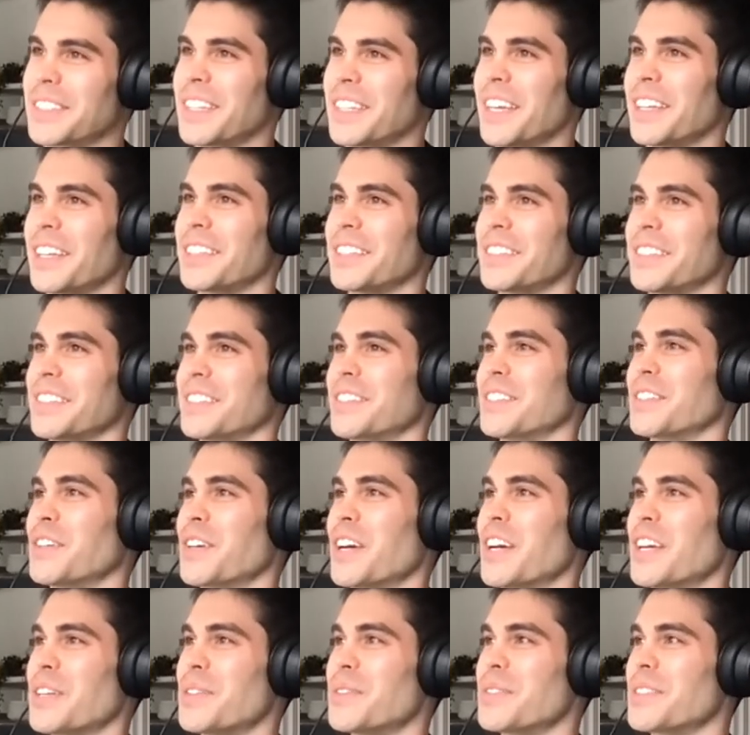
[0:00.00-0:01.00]
And
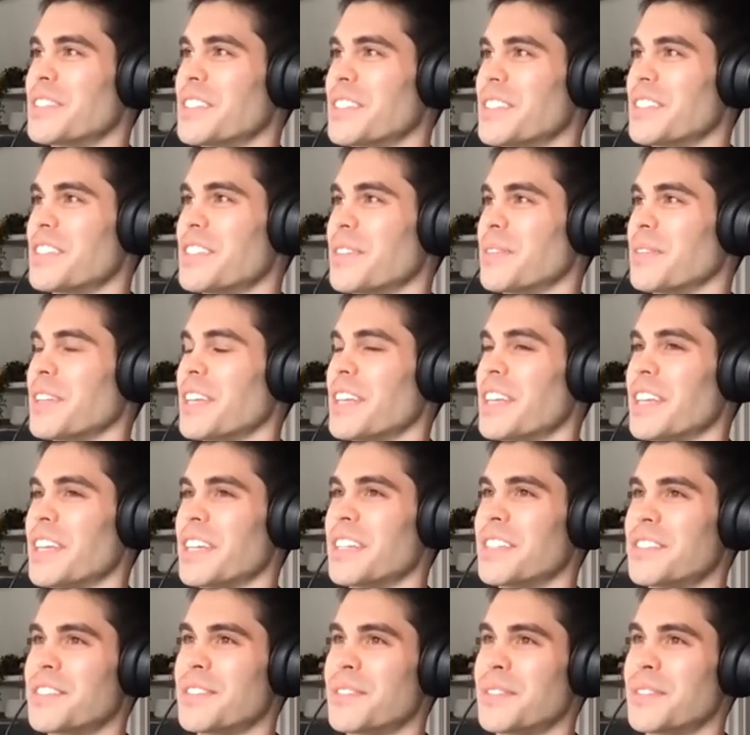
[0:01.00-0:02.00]
great usage of
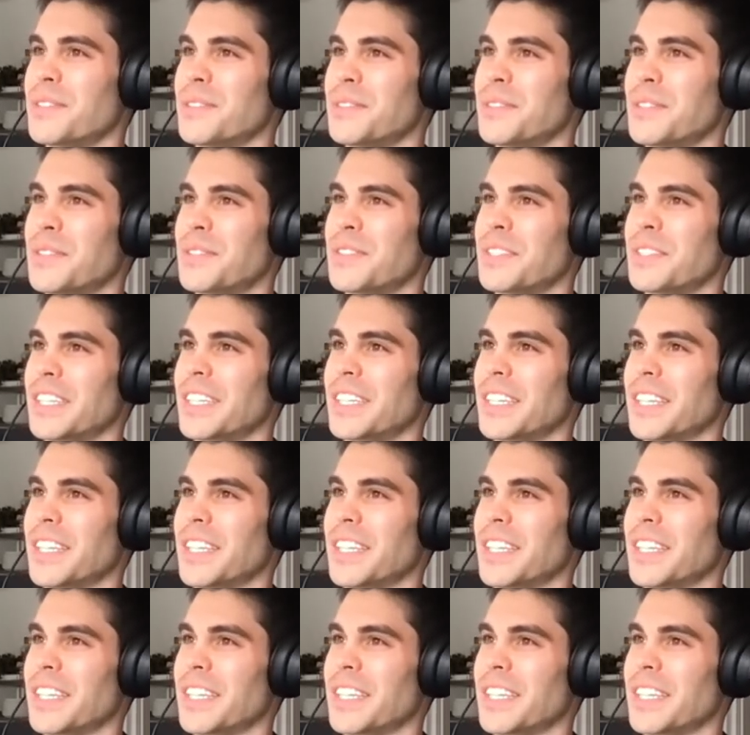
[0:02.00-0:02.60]
leaning into using